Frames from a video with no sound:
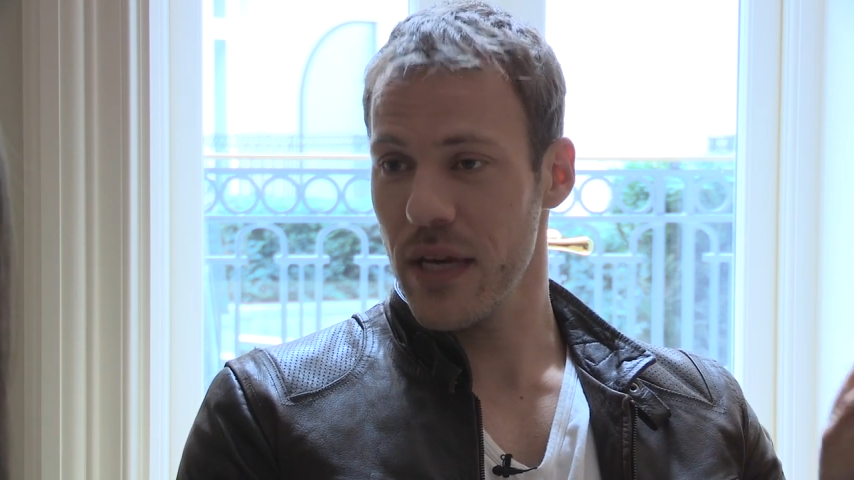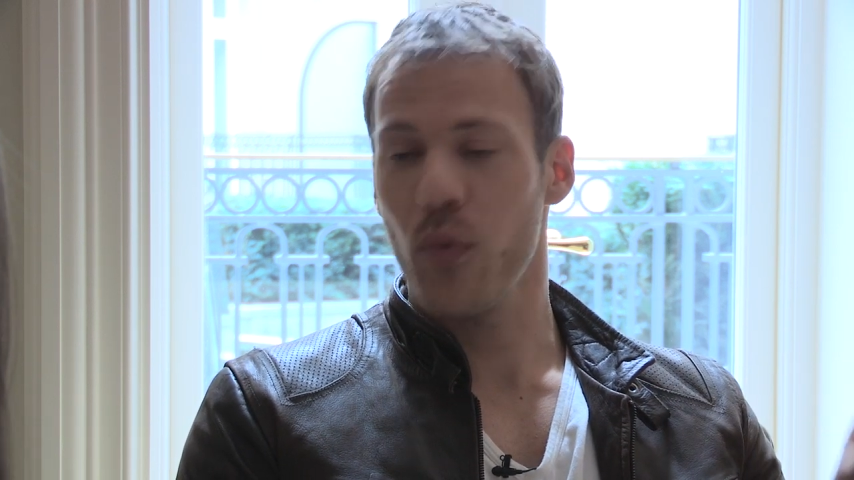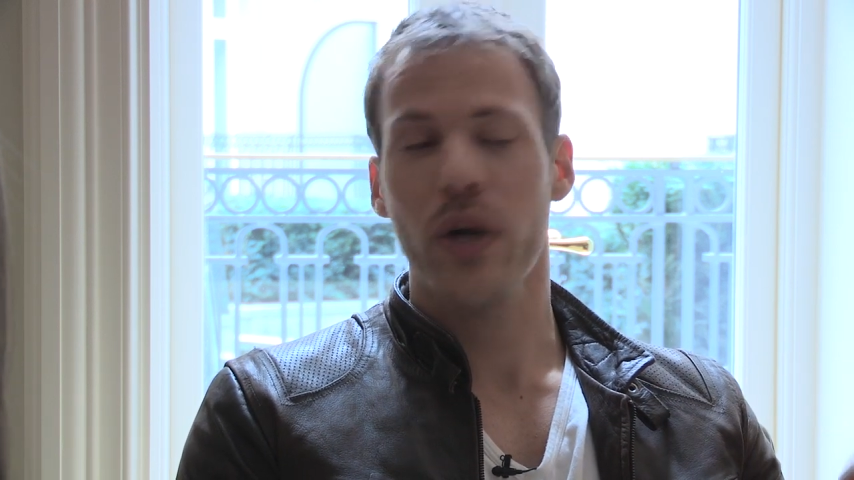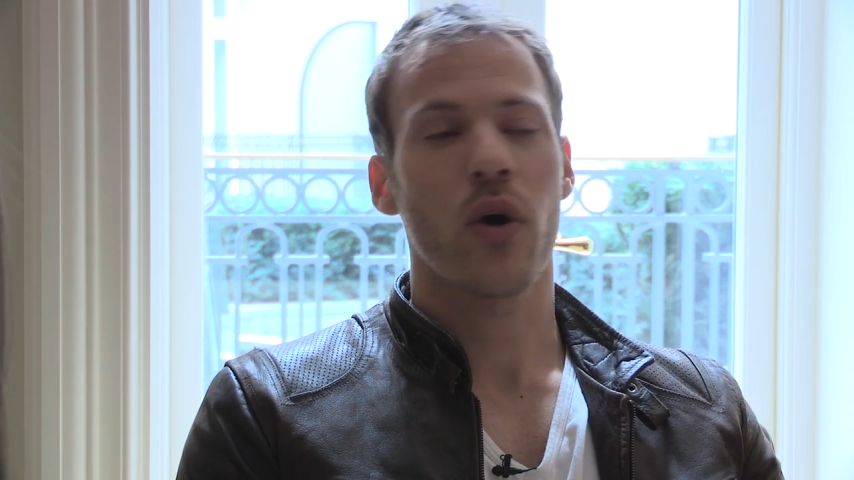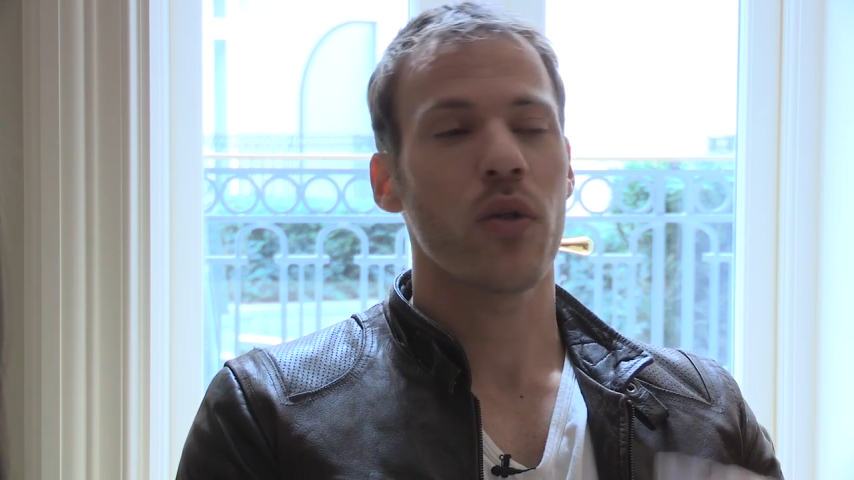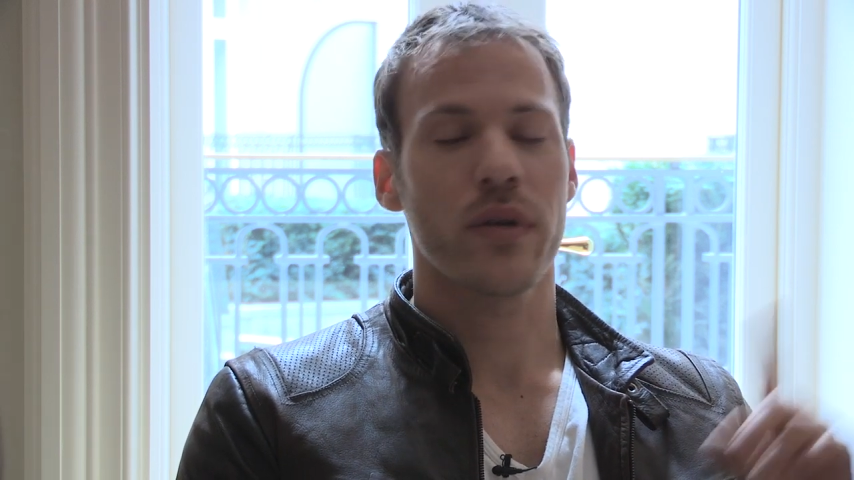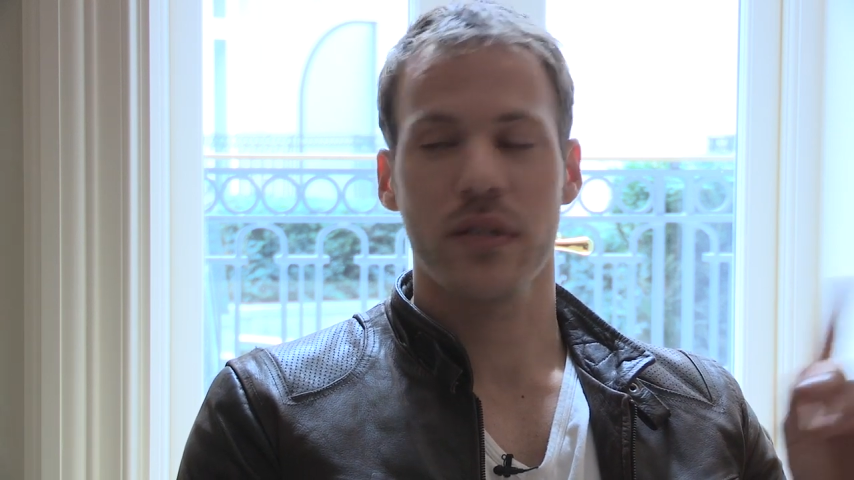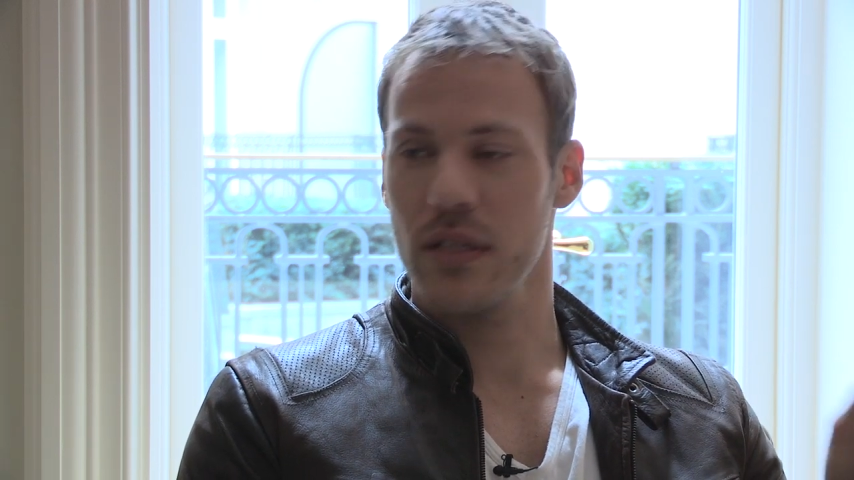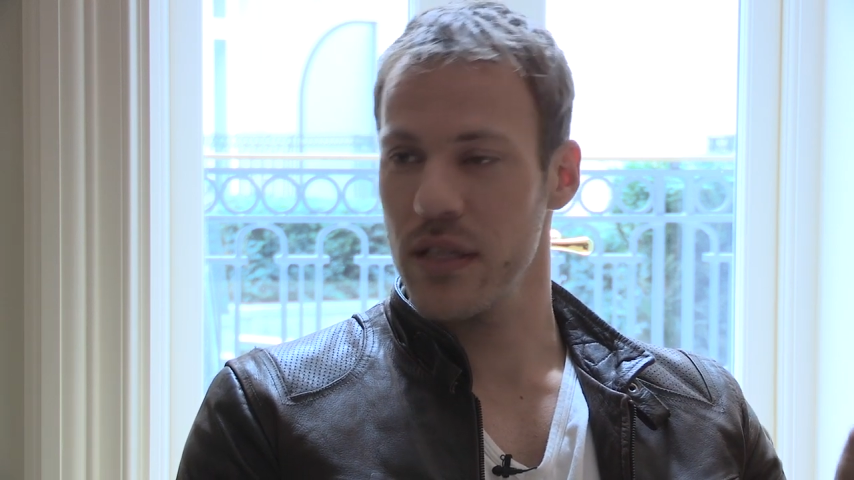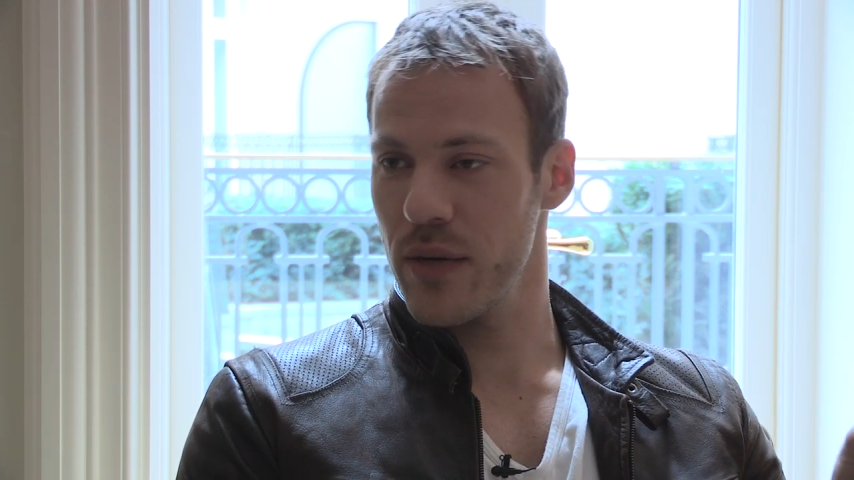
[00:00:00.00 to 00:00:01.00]
I went all the way
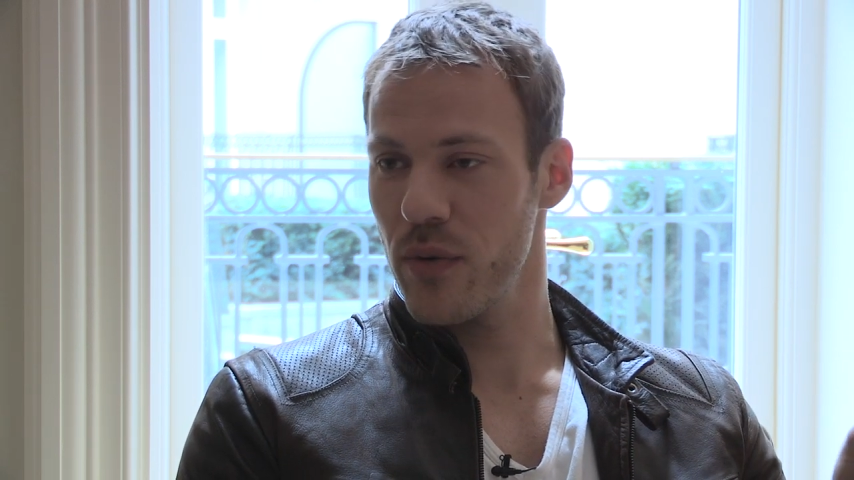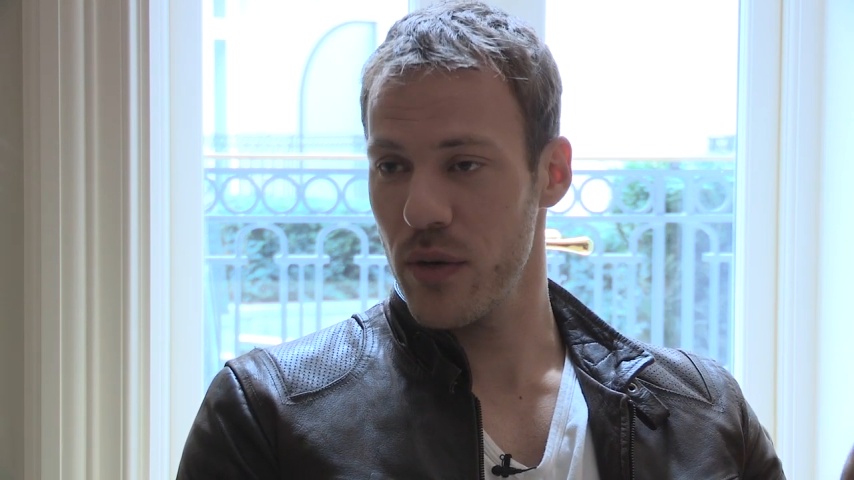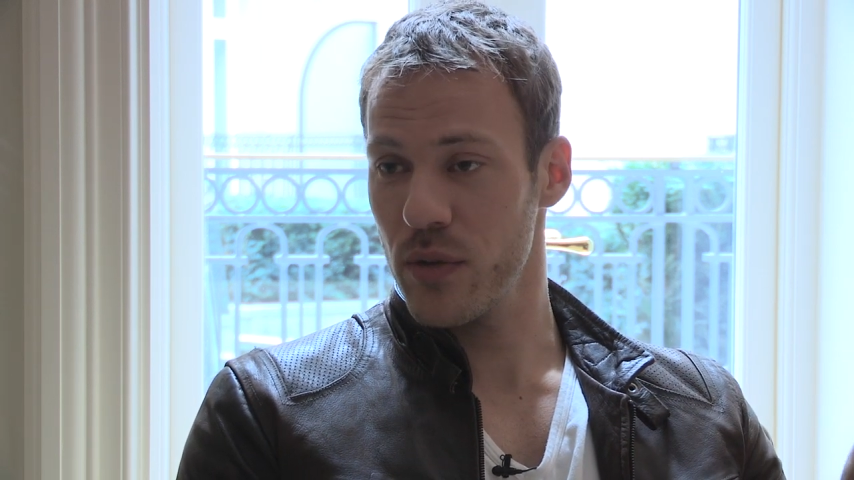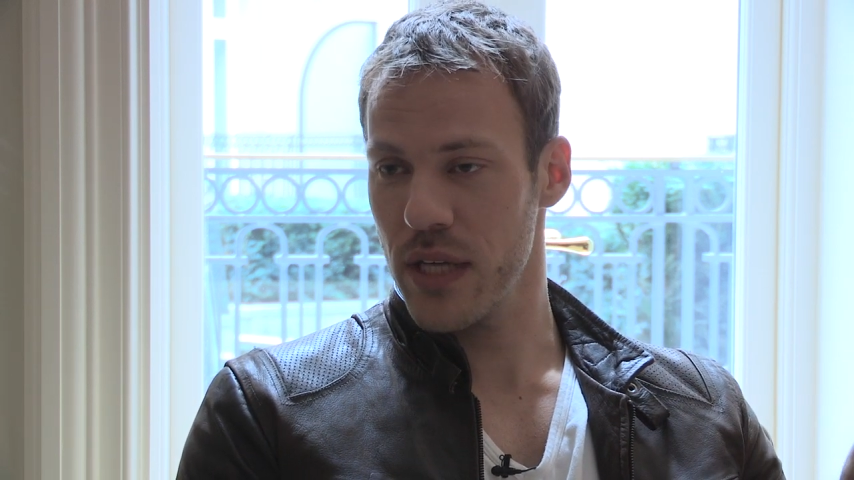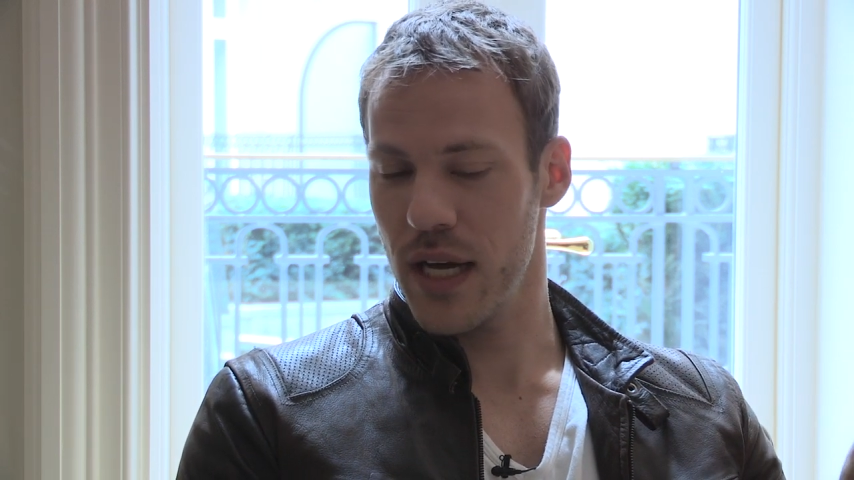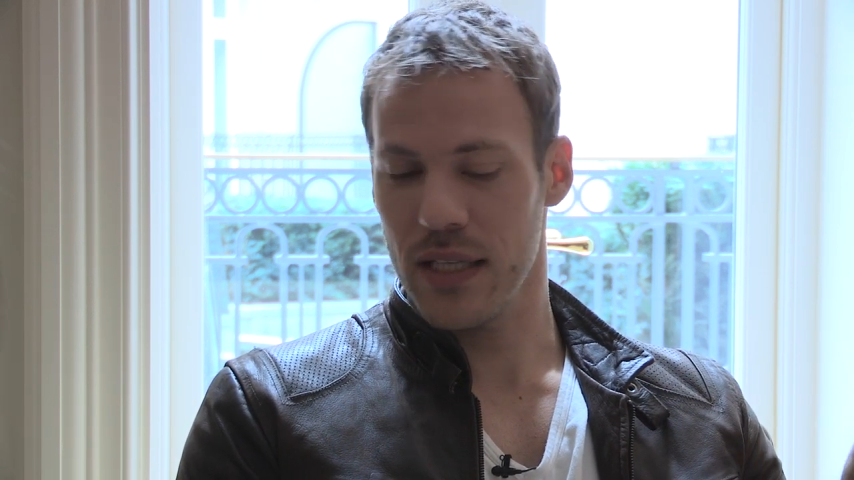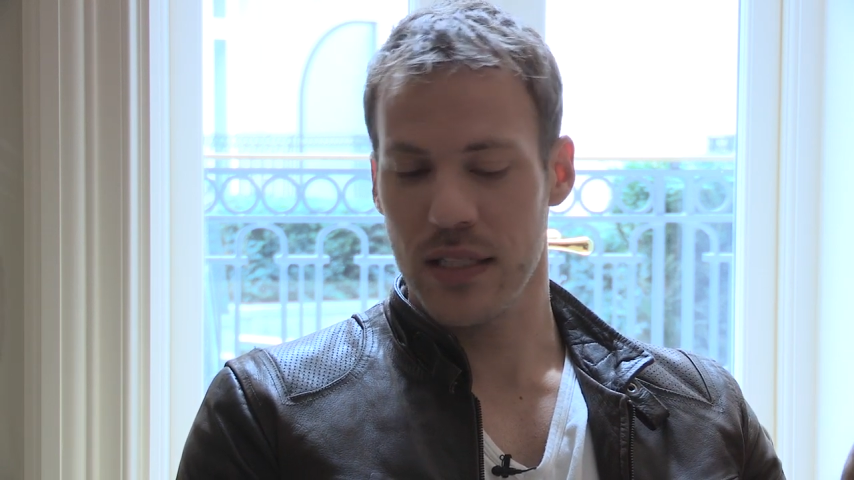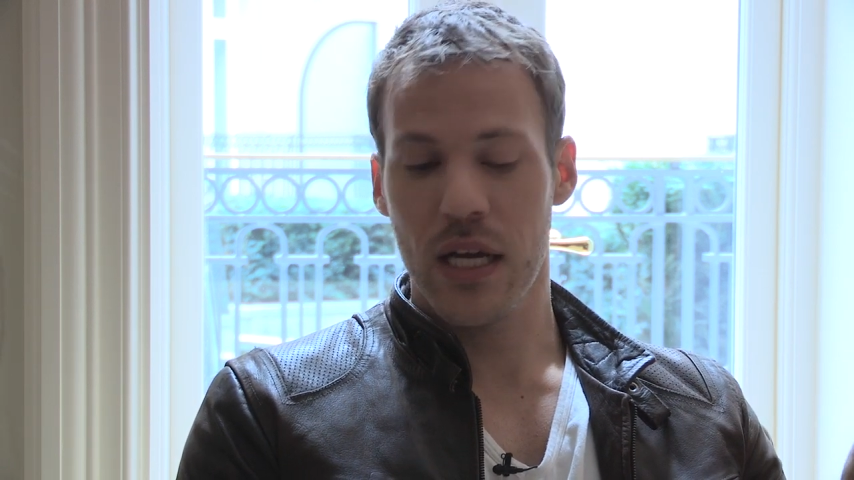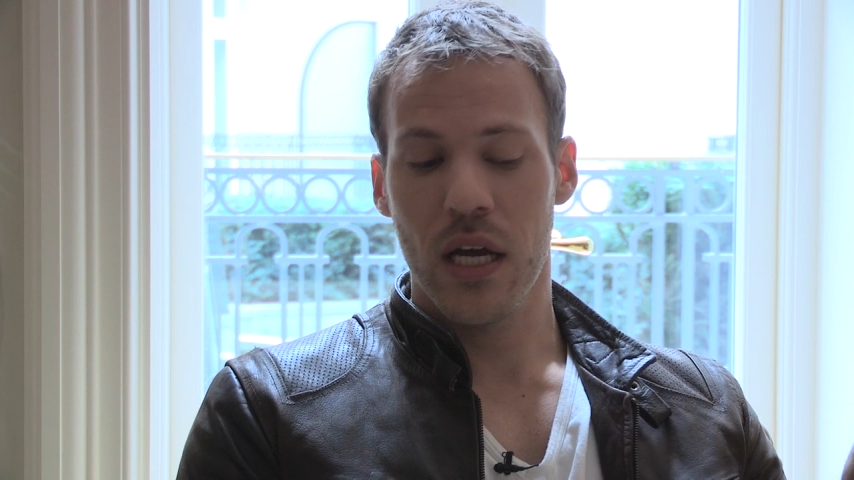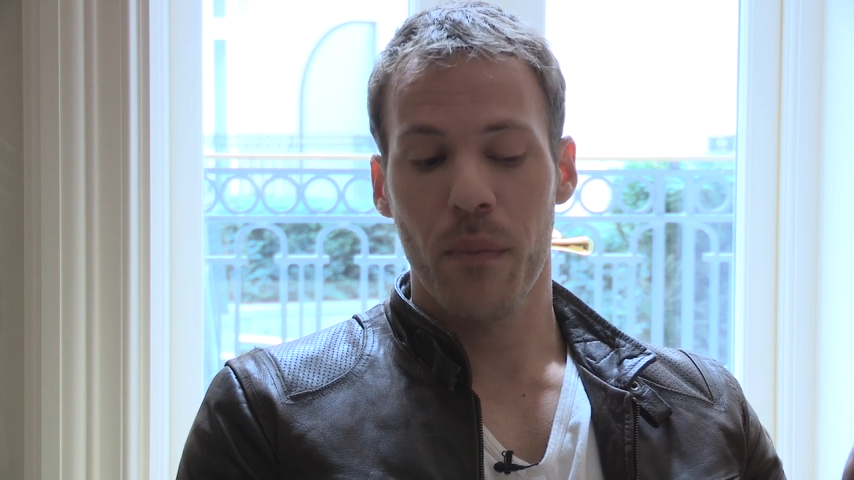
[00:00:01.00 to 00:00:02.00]
to LA where it was cast.